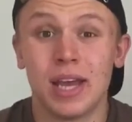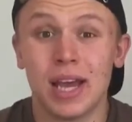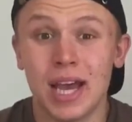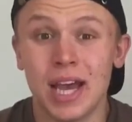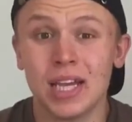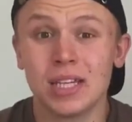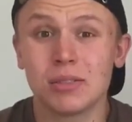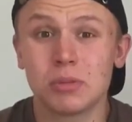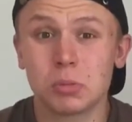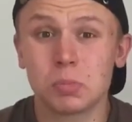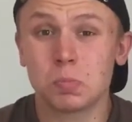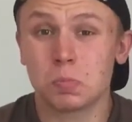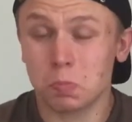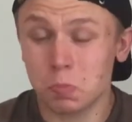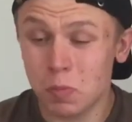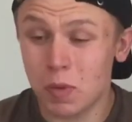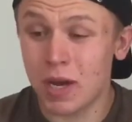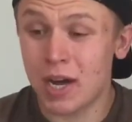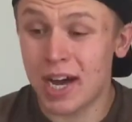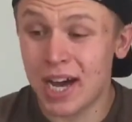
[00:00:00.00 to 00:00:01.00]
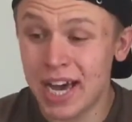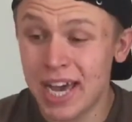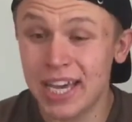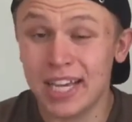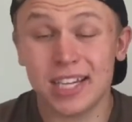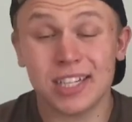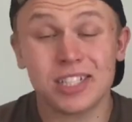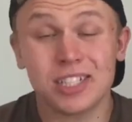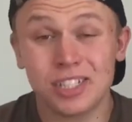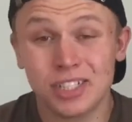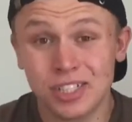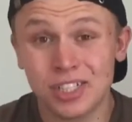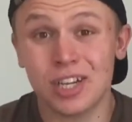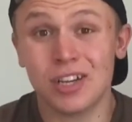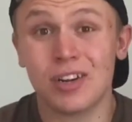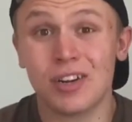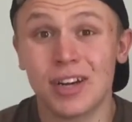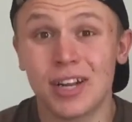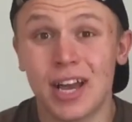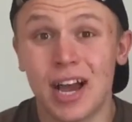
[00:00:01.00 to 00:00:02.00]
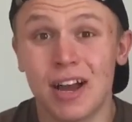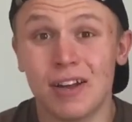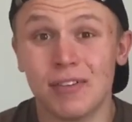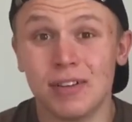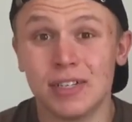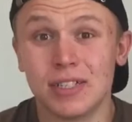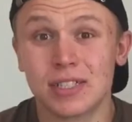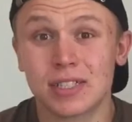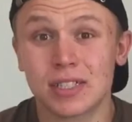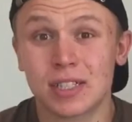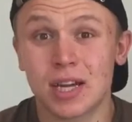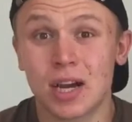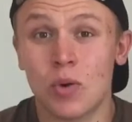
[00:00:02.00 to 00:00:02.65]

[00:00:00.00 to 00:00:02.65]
And I ate a shitload of calories.